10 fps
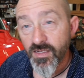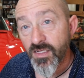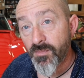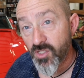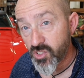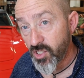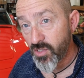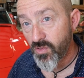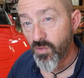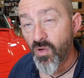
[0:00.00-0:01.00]
Number
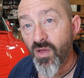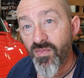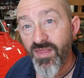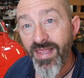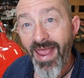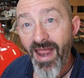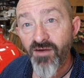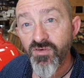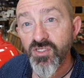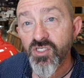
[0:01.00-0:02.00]
two, the
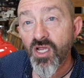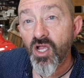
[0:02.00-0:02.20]
average